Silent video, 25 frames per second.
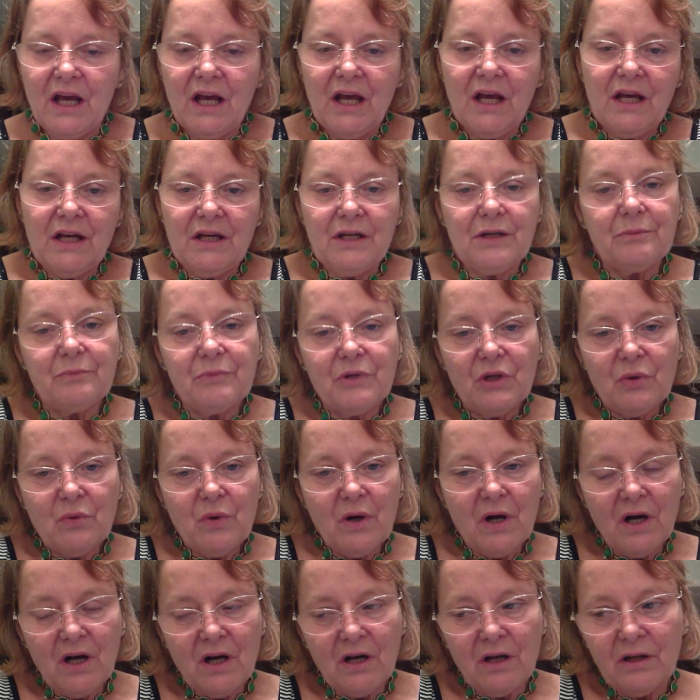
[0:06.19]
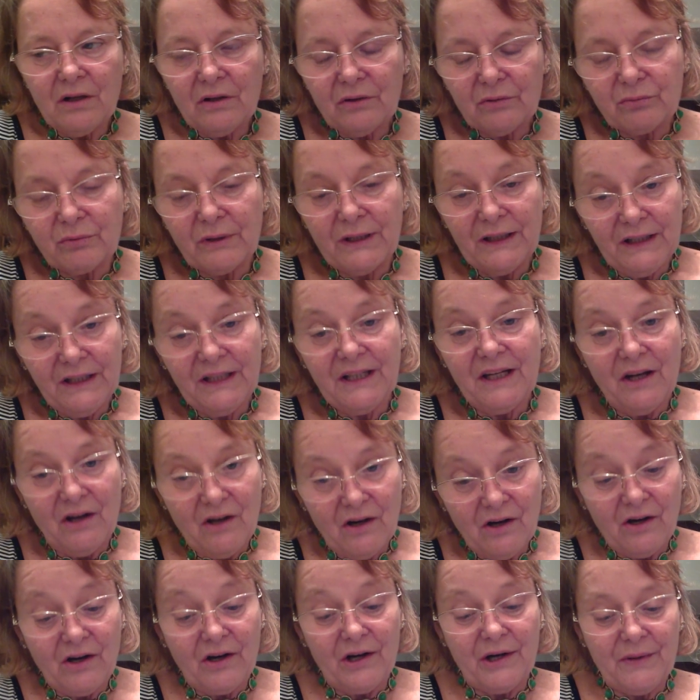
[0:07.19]
Um, you all really
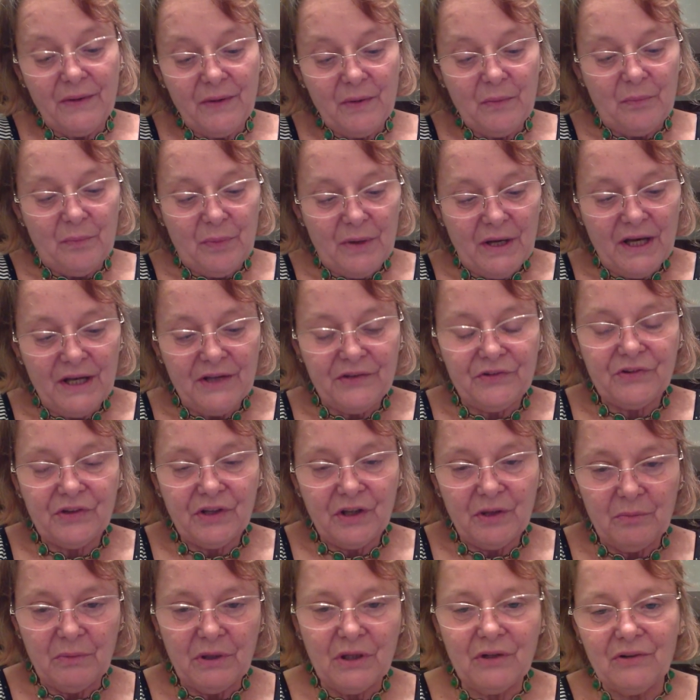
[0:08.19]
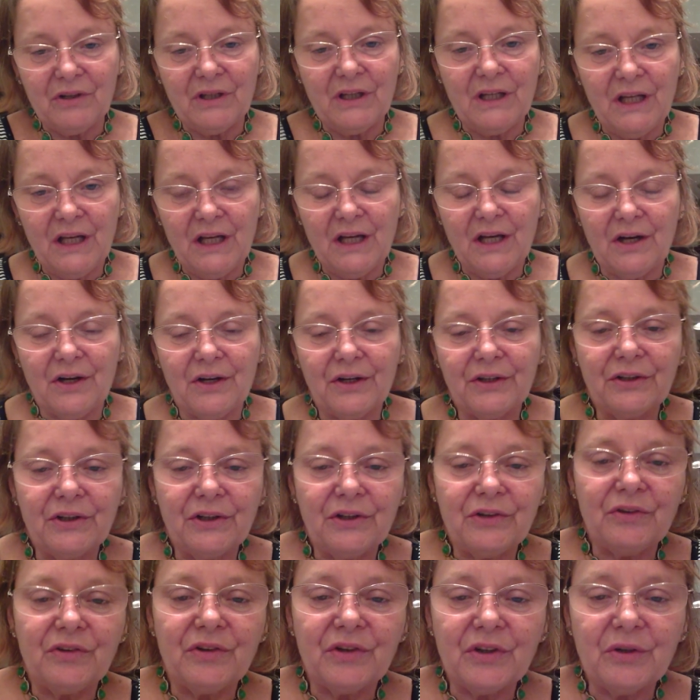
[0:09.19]
are the best community on
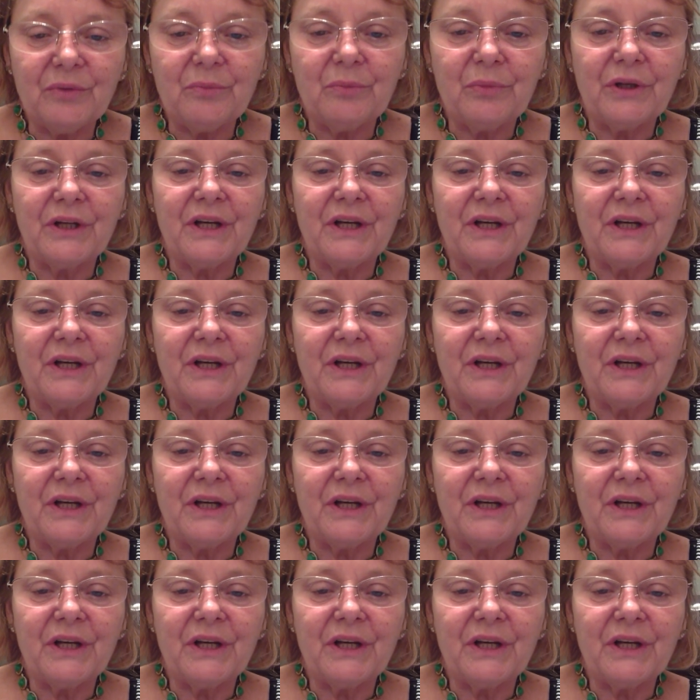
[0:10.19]
YouTube.